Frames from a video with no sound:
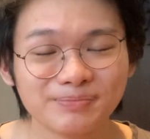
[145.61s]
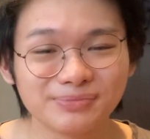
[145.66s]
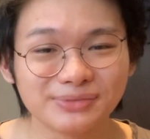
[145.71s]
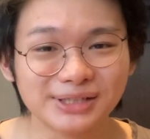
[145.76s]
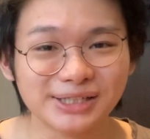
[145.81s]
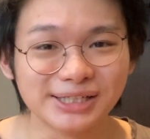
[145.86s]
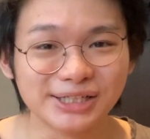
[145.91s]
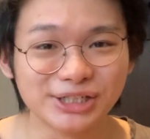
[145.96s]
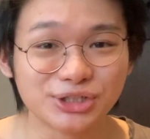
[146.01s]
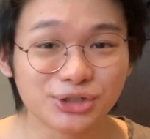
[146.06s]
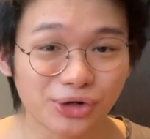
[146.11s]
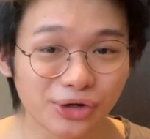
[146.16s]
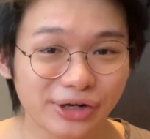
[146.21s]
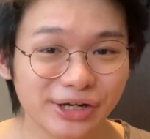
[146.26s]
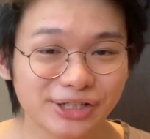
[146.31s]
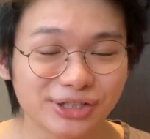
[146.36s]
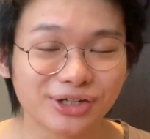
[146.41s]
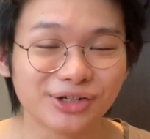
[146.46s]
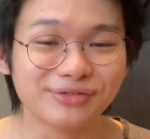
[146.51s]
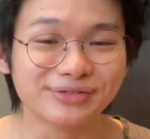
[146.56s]
the
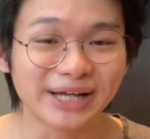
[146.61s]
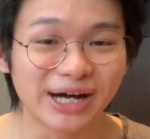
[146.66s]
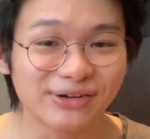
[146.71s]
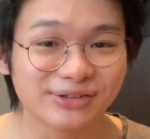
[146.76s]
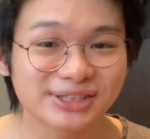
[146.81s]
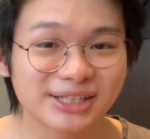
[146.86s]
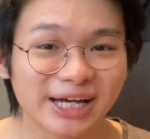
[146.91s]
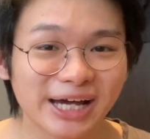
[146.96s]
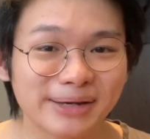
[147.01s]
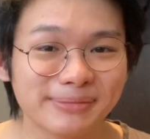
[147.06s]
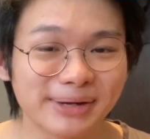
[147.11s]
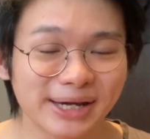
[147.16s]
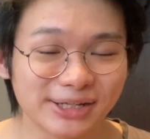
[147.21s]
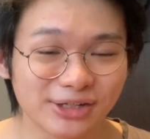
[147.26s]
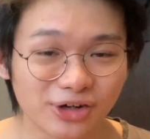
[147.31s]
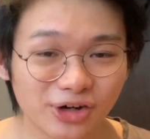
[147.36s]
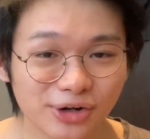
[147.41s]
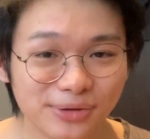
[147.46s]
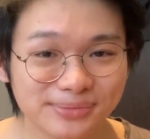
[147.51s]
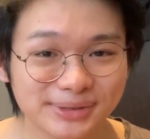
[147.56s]
joys of downtime and
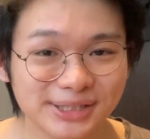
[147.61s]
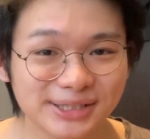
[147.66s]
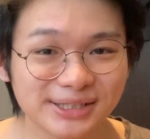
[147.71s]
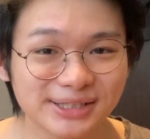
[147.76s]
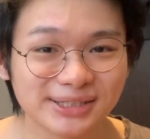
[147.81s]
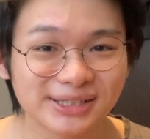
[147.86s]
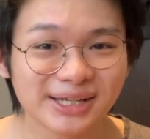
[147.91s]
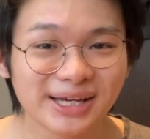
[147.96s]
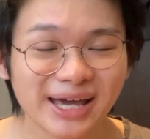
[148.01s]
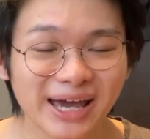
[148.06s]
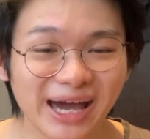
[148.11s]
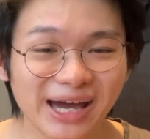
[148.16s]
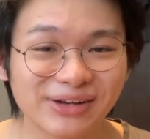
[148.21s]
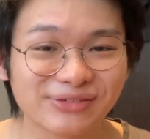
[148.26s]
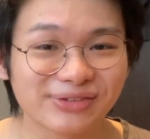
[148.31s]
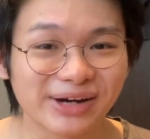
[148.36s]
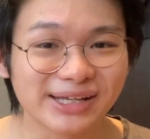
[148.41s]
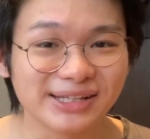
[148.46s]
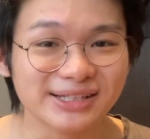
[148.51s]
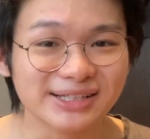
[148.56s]
hobbies, and
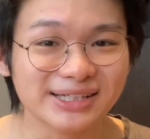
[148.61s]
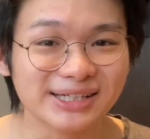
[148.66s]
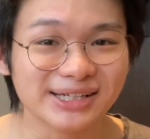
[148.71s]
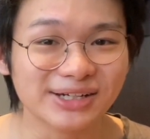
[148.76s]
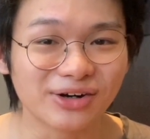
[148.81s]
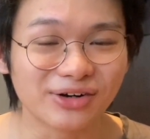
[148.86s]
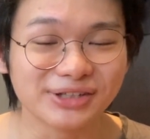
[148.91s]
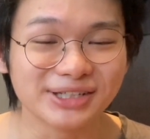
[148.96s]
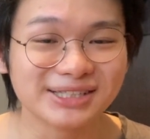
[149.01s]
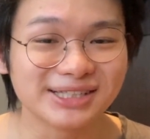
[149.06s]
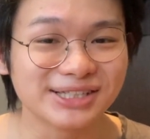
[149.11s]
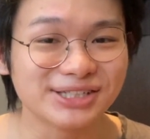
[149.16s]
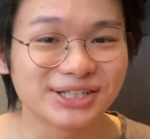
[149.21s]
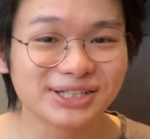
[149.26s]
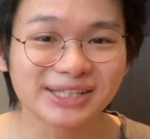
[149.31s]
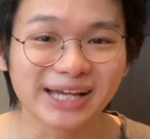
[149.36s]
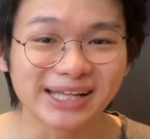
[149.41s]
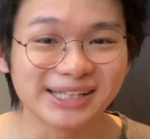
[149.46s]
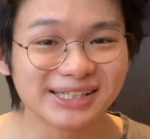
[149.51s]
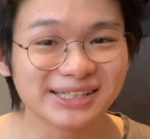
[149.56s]
finally, honestly,
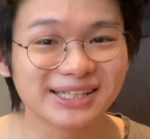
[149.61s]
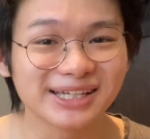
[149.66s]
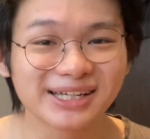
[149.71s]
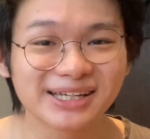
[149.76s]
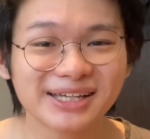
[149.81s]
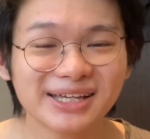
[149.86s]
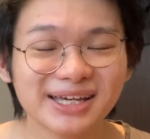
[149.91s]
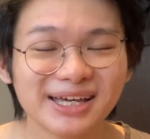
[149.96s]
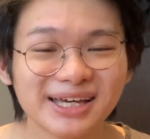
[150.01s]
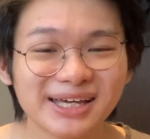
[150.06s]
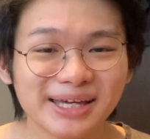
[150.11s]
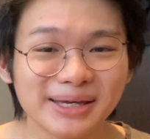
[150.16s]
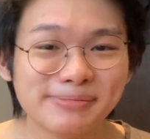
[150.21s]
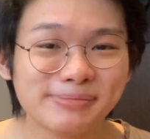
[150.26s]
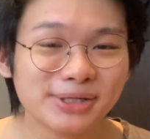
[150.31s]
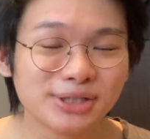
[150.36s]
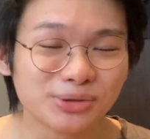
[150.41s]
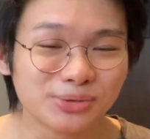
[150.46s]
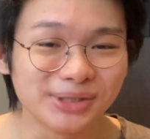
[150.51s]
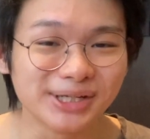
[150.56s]
just anything in
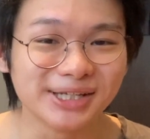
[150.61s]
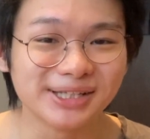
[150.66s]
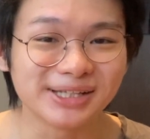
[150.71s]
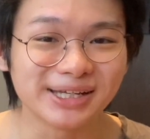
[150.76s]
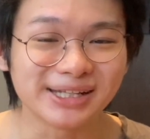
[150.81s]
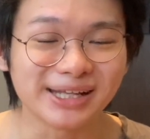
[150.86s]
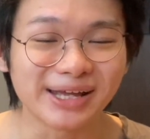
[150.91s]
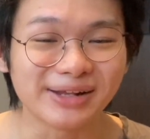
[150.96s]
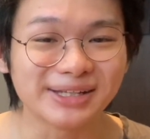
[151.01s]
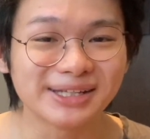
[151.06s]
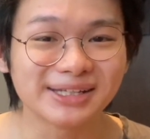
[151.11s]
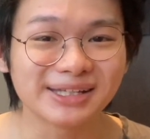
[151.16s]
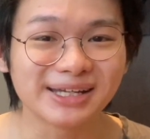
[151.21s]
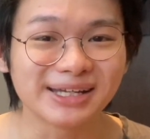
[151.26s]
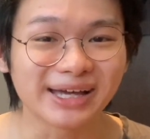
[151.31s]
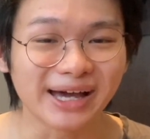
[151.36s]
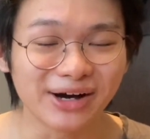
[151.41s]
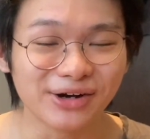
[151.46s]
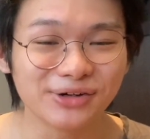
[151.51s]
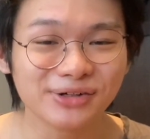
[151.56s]
between and
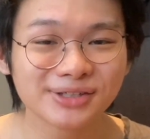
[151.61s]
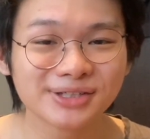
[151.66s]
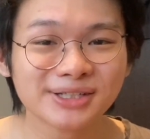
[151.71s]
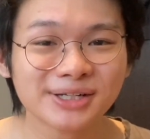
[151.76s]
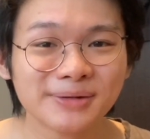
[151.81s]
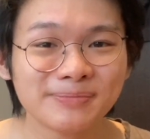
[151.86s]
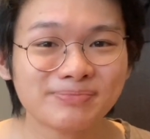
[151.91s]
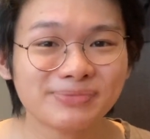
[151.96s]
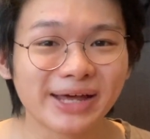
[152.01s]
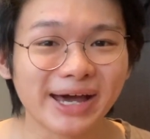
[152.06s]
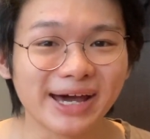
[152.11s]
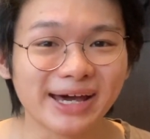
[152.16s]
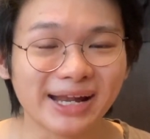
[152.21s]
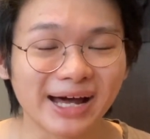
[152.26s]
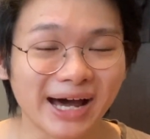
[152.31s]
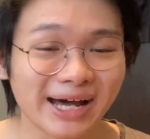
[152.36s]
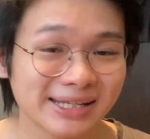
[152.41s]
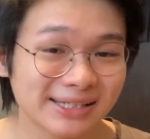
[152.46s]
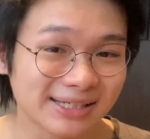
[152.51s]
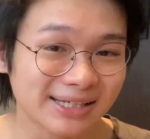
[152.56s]
anything else that
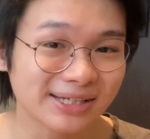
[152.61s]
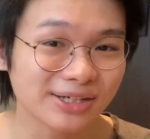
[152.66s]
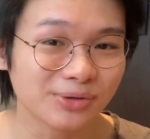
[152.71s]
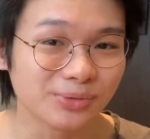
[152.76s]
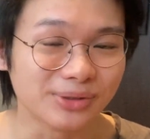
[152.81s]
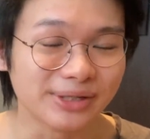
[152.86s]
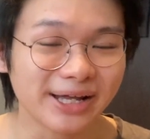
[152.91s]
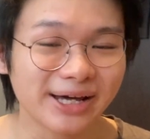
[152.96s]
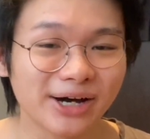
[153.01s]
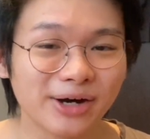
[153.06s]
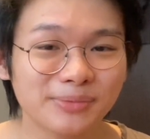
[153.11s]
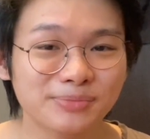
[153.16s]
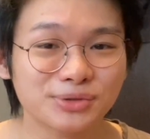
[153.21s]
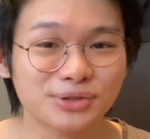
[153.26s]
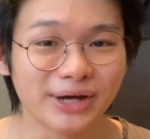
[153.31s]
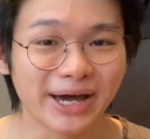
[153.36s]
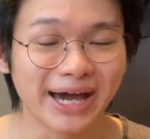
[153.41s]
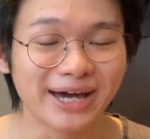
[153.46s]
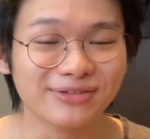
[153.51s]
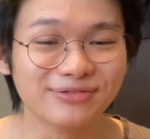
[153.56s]
I think would help
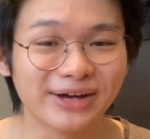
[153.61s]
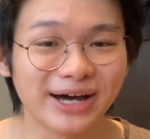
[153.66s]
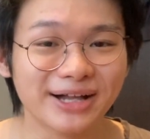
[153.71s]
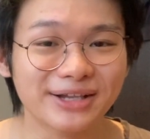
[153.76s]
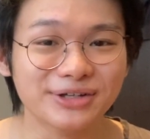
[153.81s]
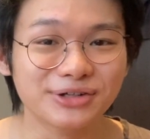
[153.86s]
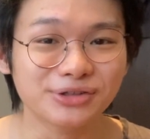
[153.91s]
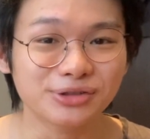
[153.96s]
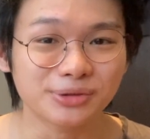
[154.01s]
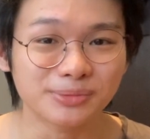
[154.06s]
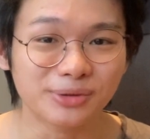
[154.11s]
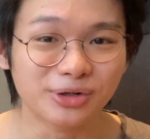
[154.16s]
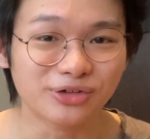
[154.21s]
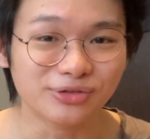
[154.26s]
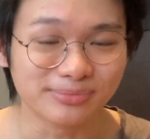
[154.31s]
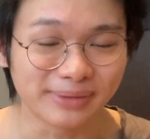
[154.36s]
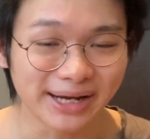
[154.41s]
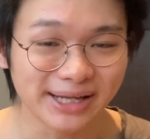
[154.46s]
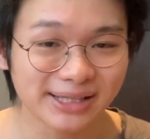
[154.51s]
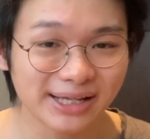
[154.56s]
to add value to
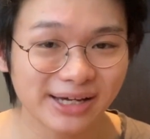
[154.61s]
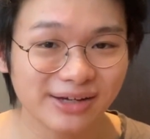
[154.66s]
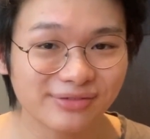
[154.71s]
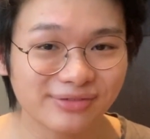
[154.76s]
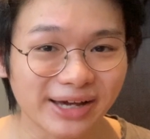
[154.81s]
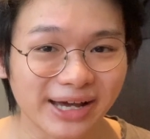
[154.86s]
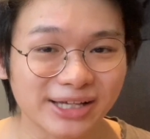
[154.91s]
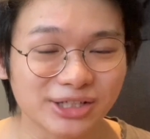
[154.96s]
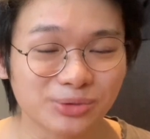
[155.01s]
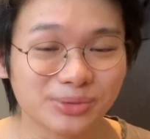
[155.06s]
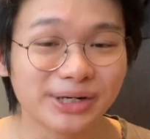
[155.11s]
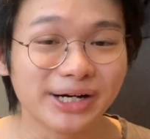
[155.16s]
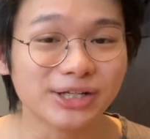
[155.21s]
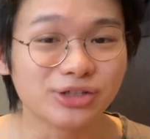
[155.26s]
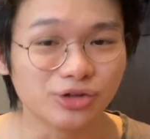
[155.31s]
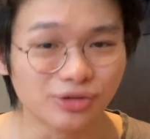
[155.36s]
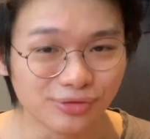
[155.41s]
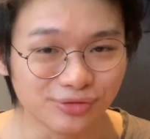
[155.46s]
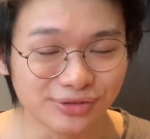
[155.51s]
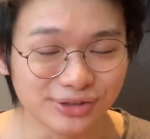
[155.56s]
both my life as well as
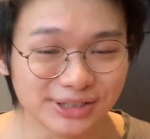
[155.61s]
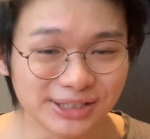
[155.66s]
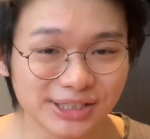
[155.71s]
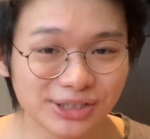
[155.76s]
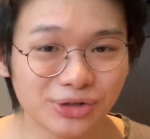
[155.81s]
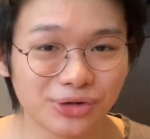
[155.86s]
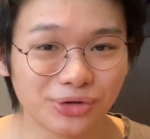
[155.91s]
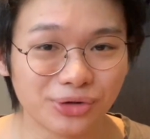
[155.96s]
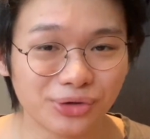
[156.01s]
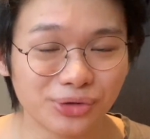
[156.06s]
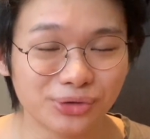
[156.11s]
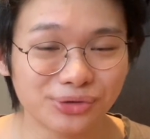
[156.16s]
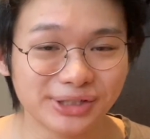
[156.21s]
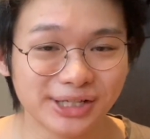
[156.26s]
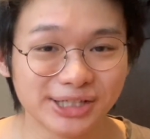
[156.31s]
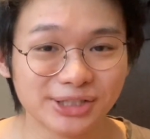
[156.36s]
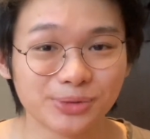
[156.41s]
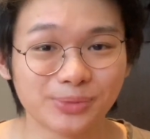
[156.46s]
hopefully your own as